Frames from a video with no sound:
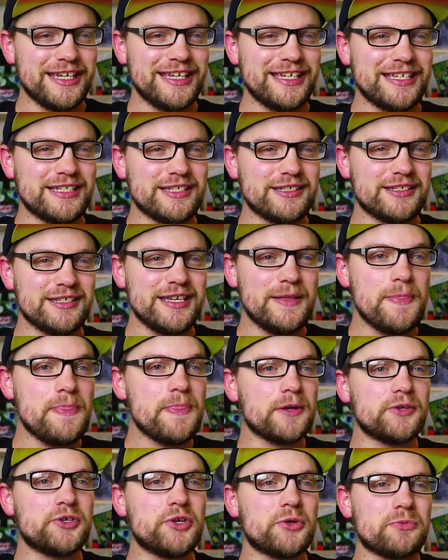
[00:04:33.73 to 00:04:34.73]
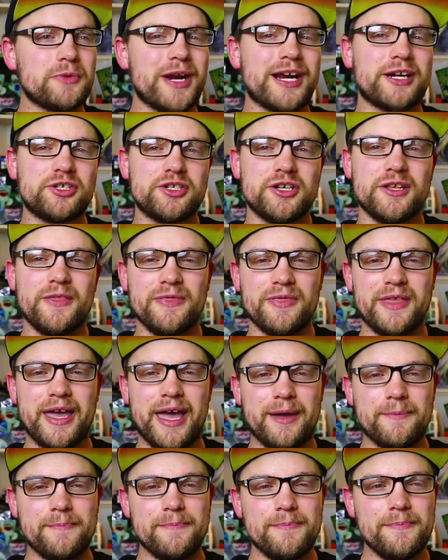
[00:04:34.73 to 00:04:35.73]
is in the direction
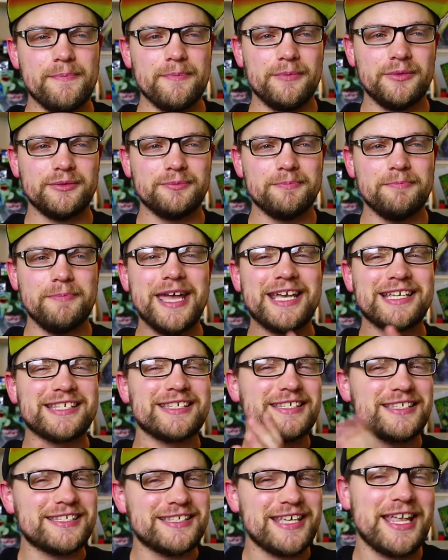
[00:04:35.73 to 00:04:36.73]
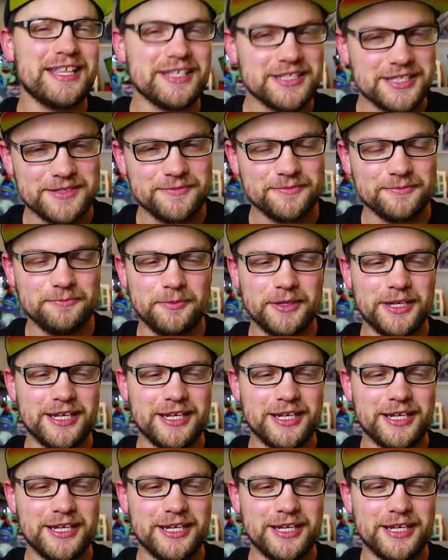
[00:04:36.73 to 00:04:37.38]
that makes sense,